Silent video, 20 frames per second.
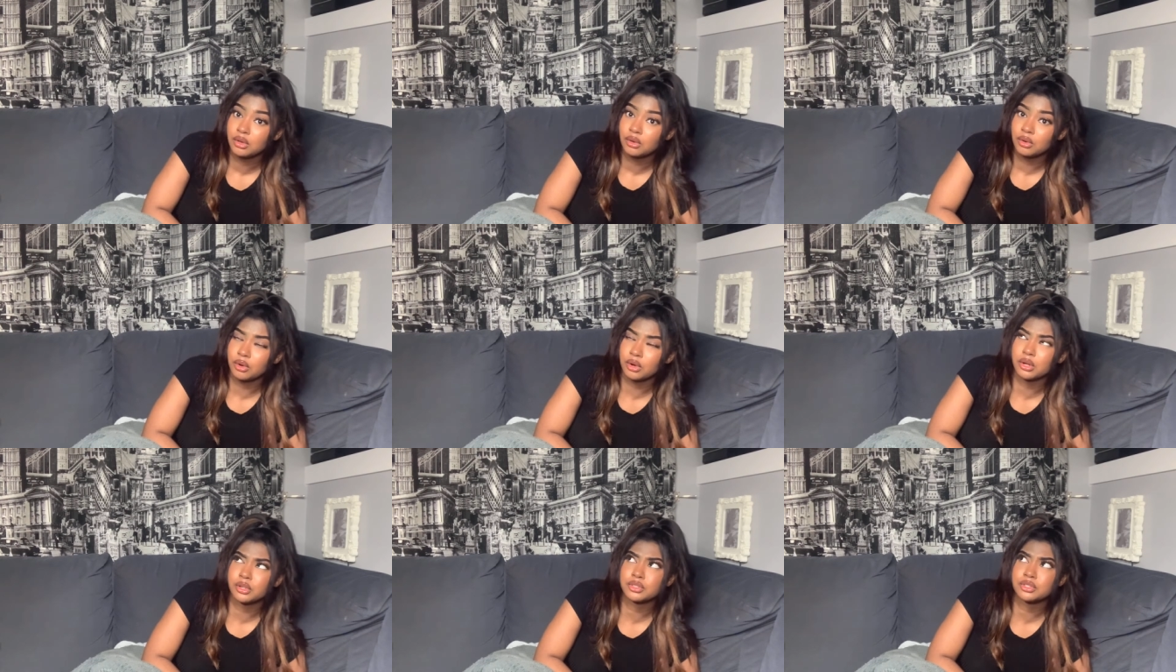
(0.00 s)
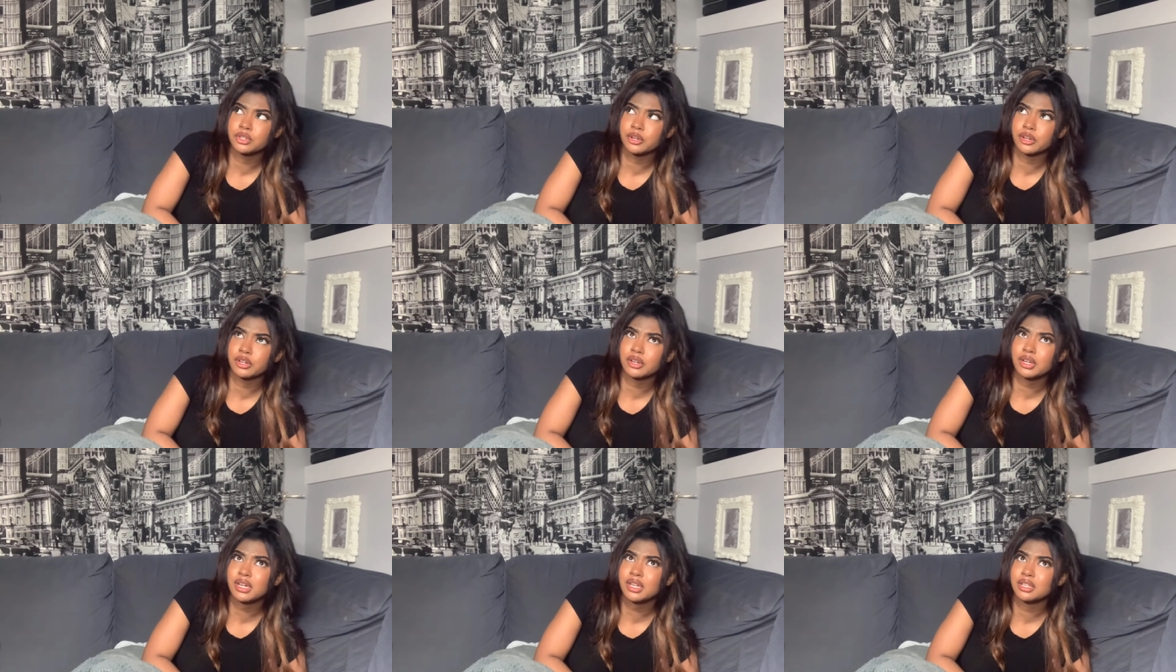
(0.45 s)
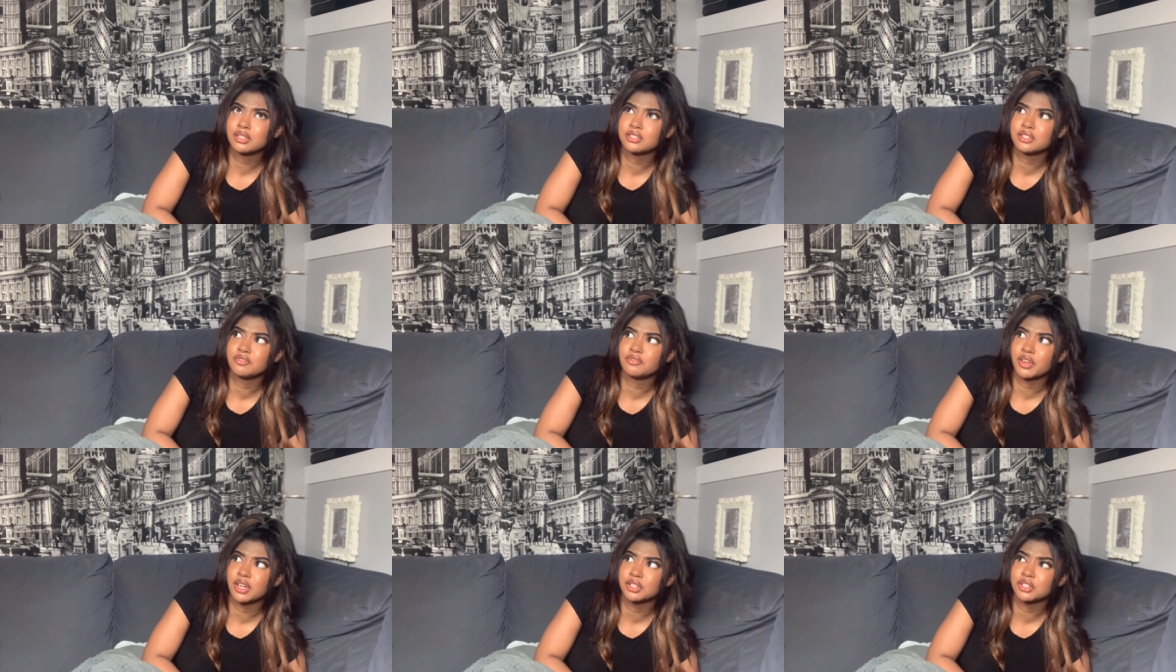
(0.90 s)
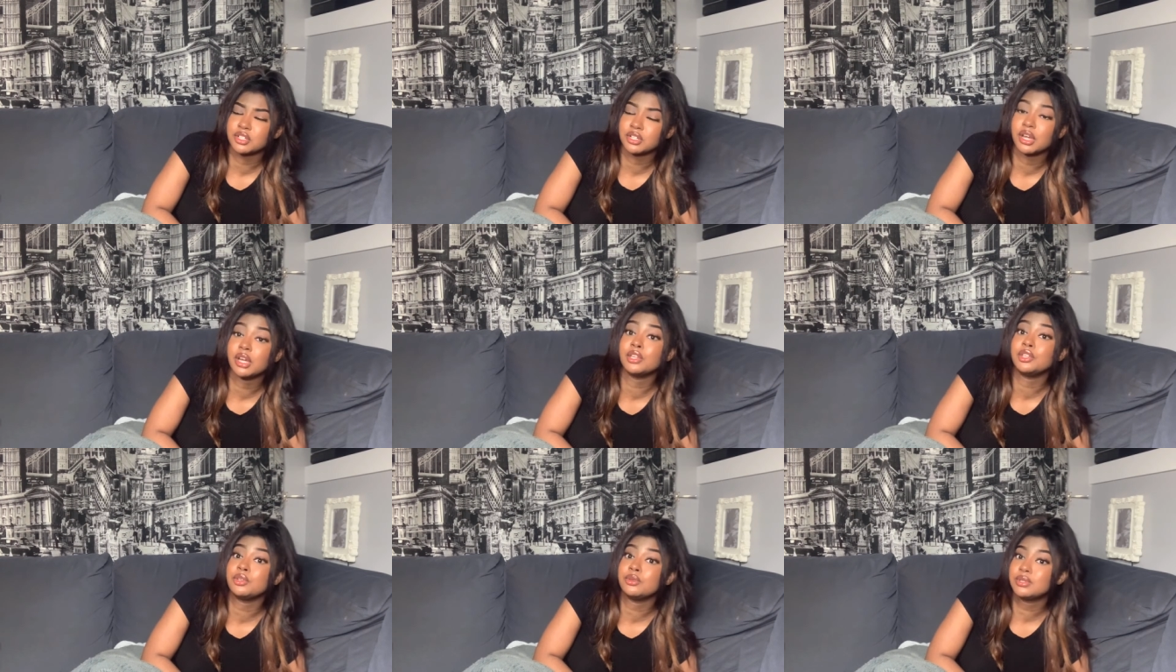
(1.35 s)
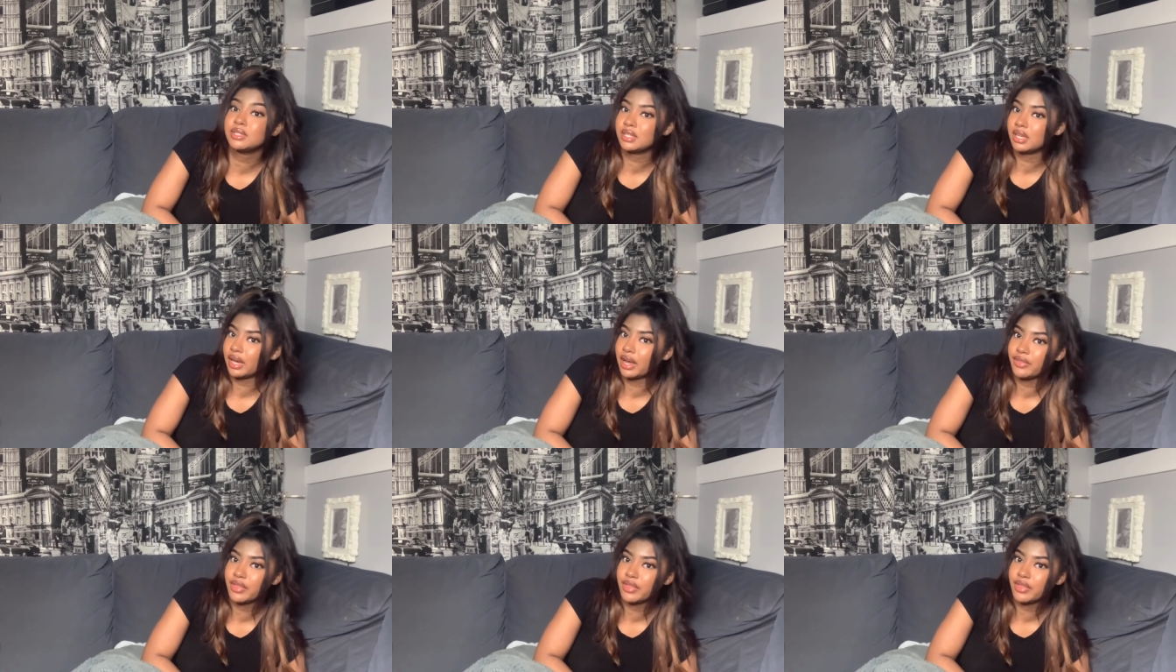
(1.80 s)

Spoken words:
or sorry, not a yeast infection, a UTI.